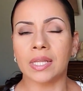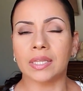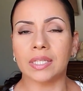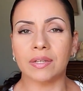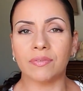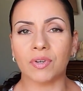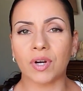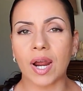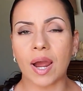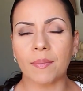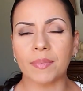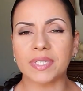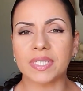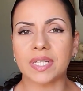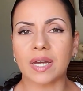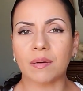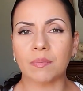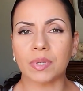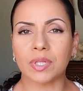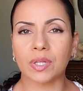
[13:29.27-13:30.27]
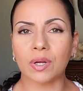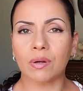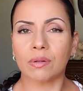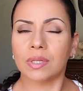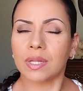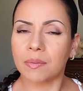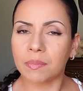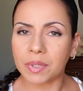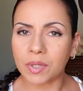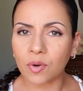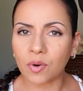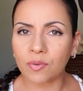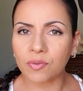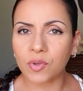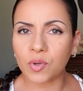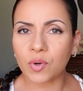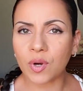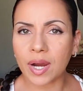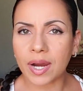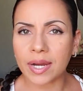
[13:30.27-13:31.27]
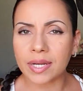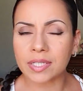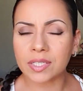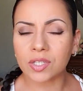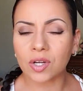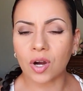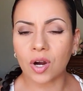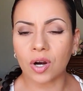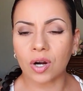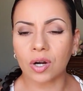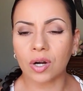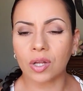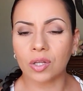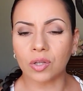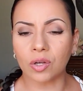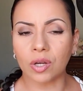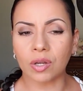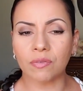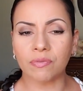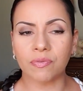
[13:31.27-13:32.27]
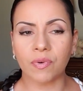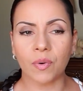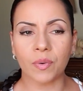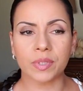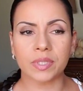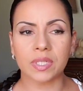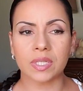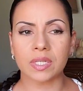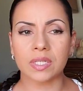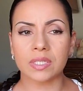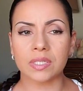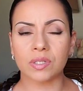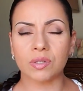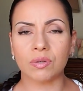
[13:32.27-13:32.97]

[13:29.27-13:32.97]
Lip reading: Leave your comments down below. Let me know if you guys are looking forward to this.